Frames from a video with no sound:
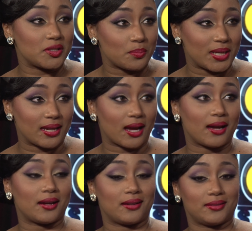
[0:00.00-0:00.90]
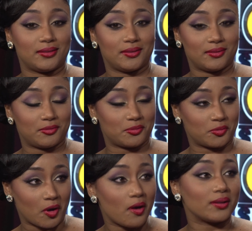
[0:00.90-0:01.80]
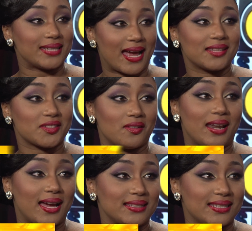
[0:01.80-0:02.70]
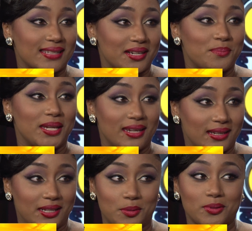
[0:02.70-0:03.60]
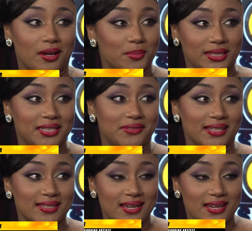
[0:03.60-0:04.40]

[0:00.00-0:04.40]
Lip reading: to be a raw dancehall artist at the beginning. You would not believe it.